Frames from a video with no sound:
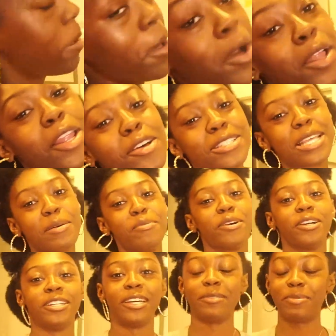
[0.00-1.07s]
close that boy
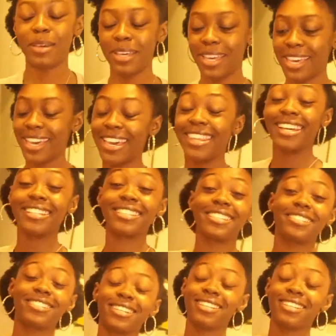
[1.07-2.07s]
on up. And that seals the